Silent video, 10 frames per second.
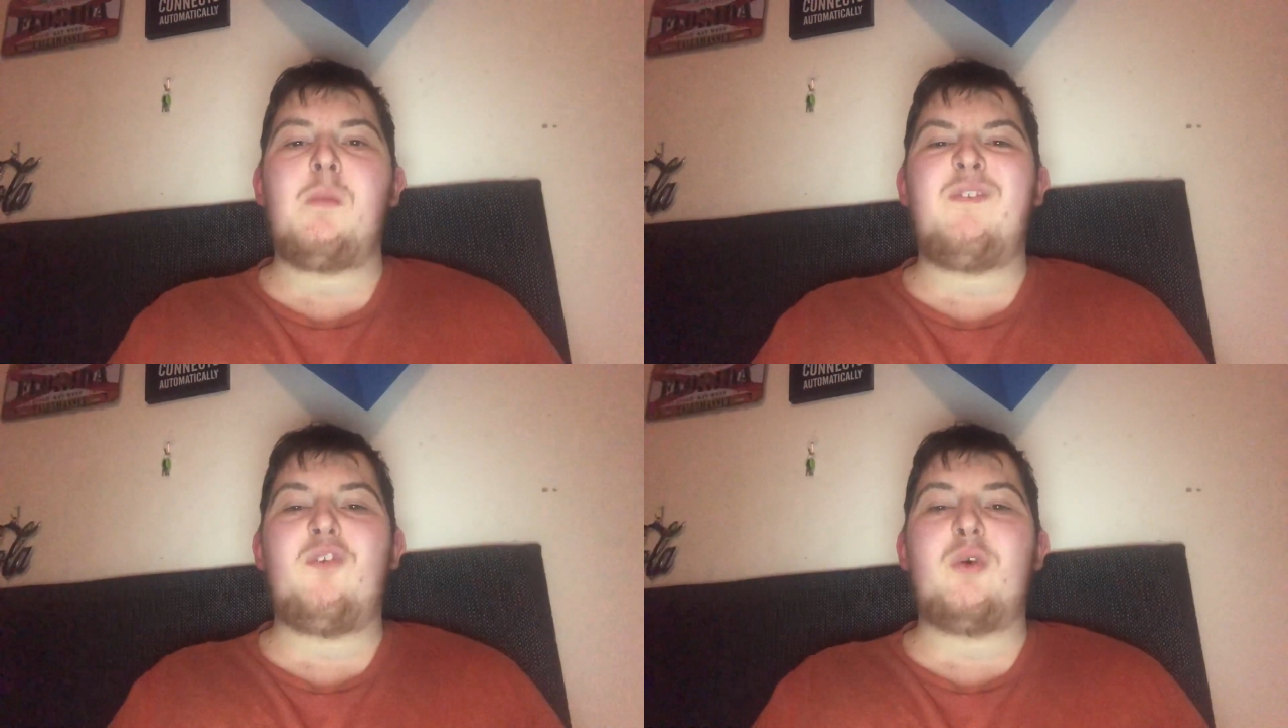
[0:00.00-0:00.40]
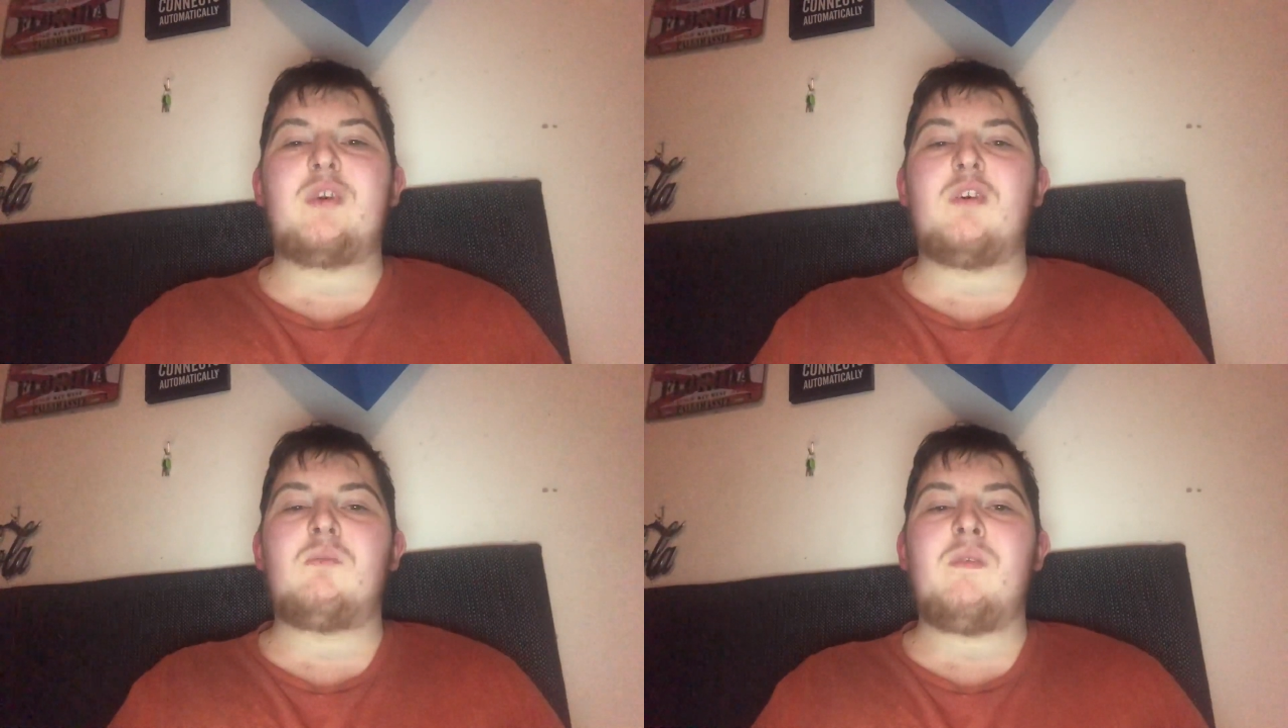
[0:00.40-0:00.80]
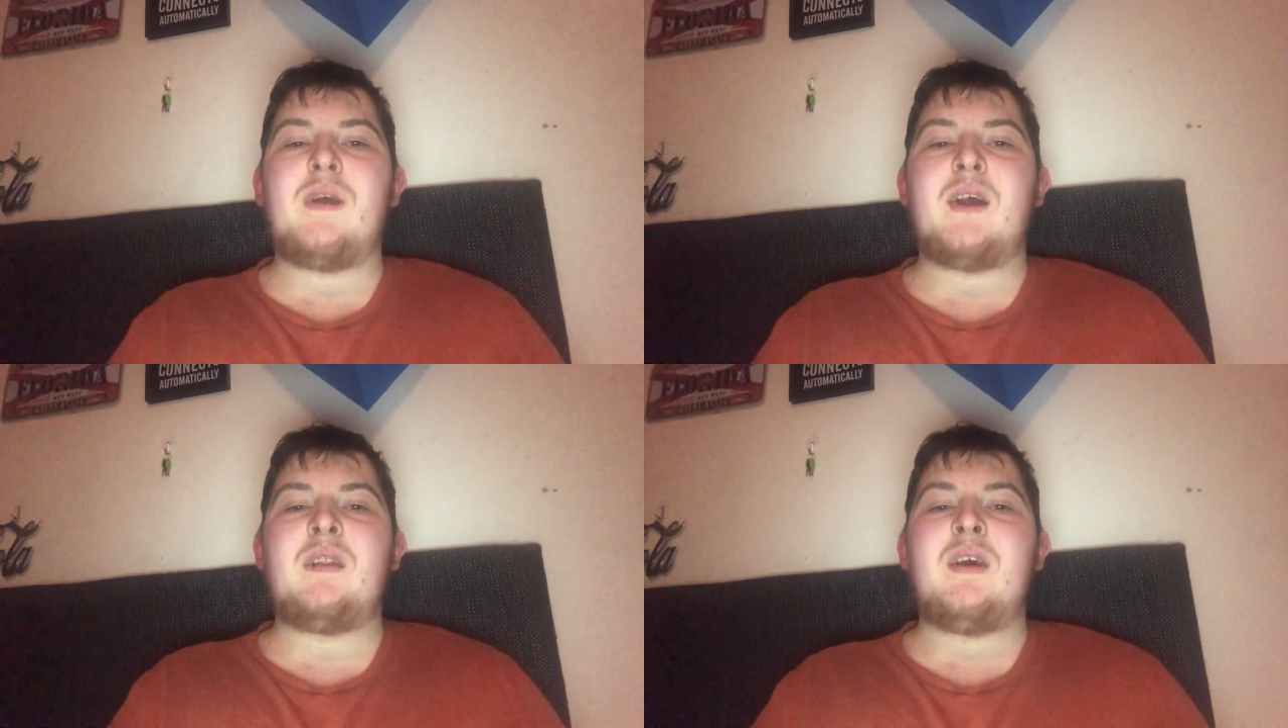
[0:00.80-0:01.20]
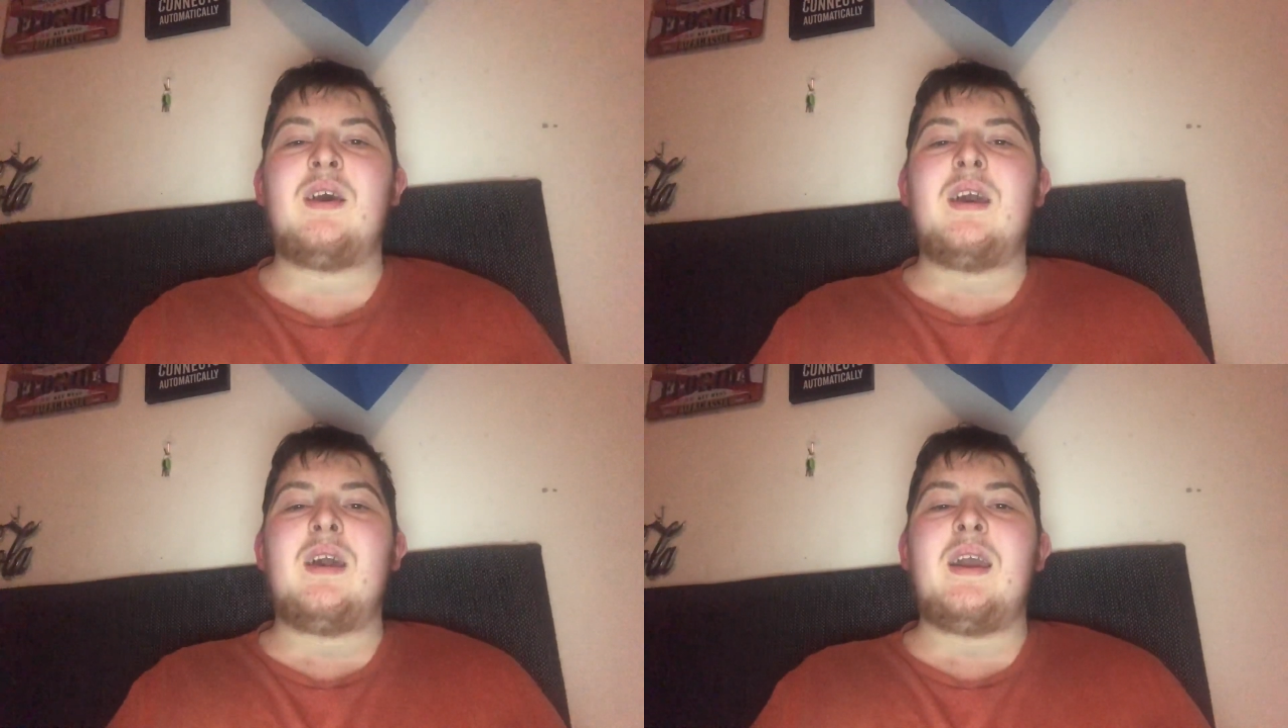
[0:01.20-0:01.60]
before he got the van,
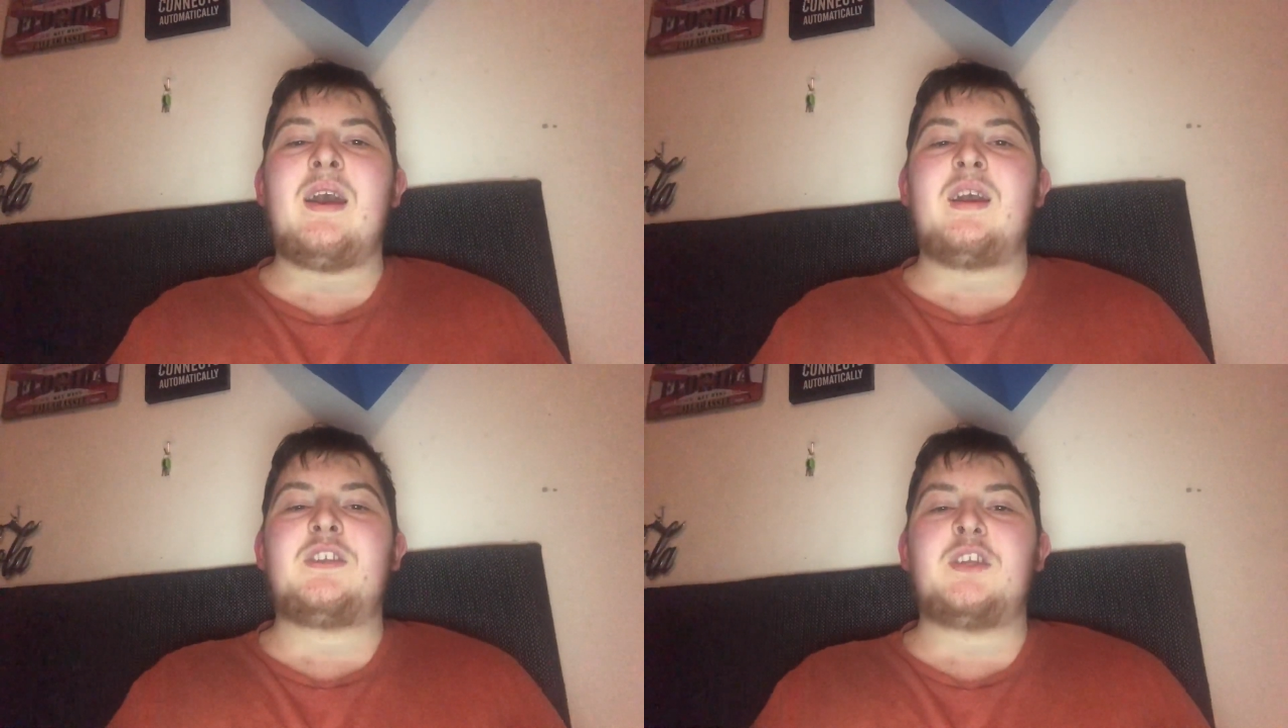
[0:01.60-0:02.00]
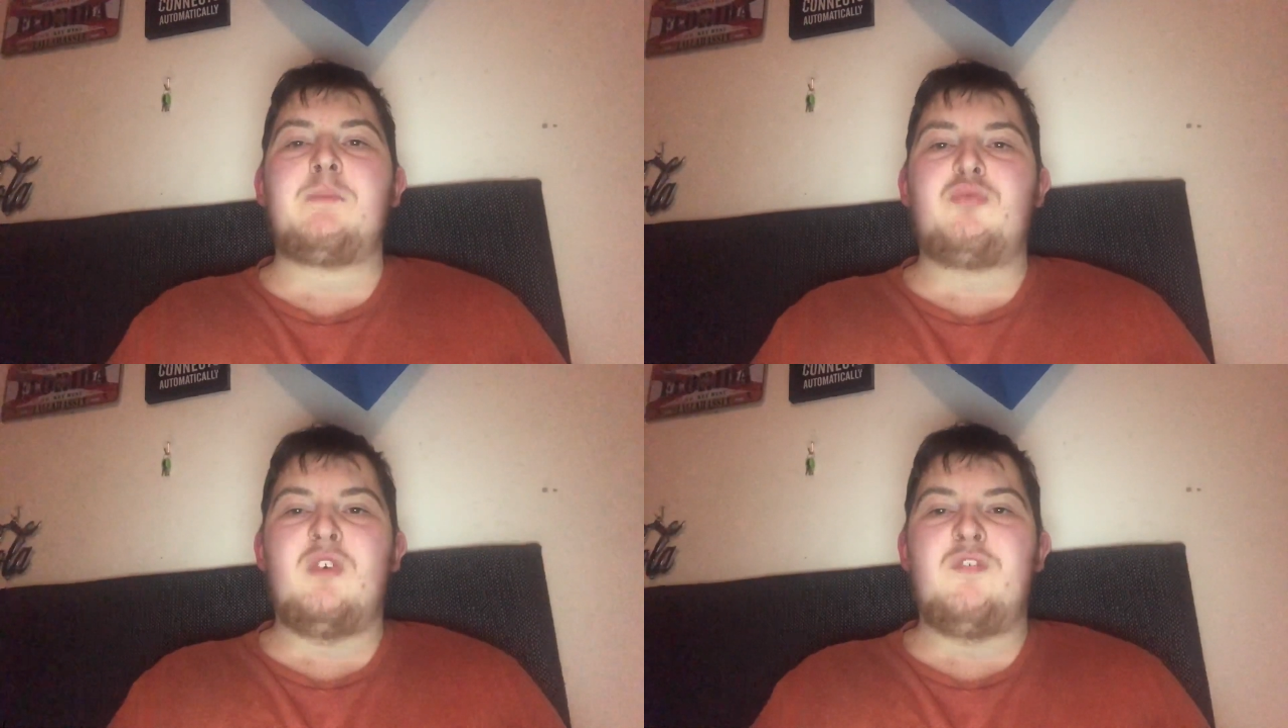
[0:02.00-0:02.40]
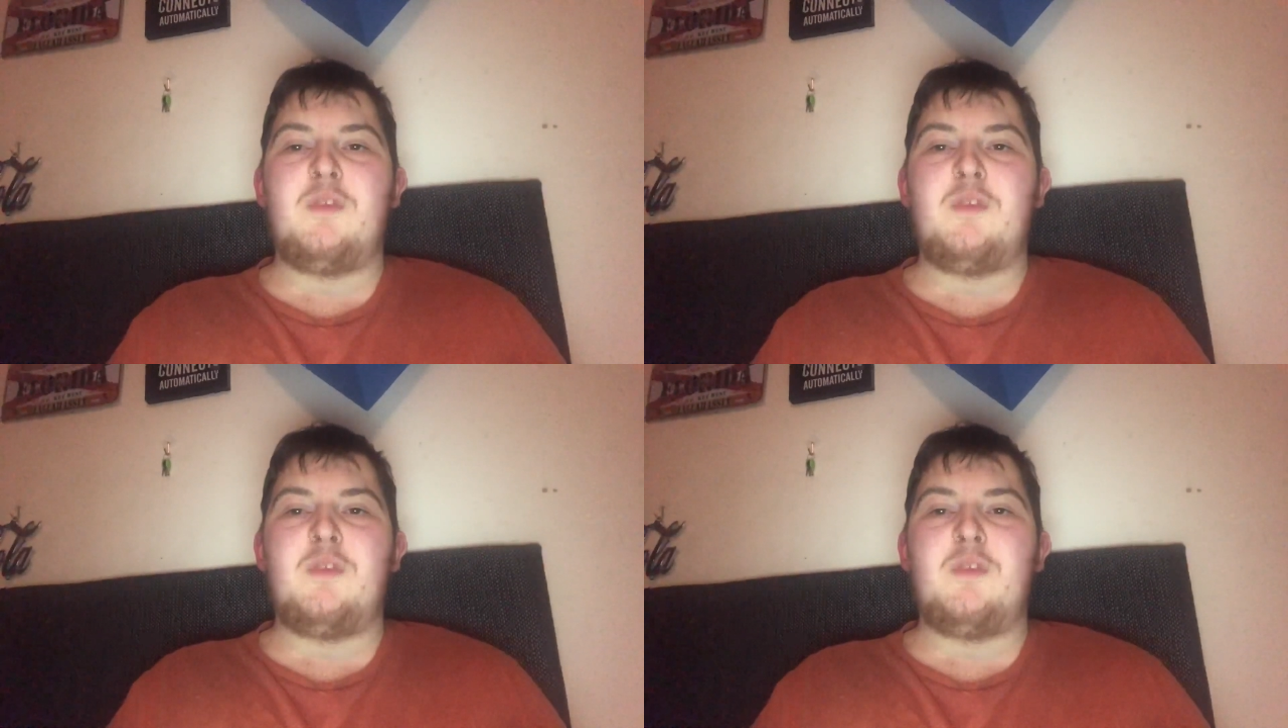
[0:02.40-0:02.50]
it actually proved to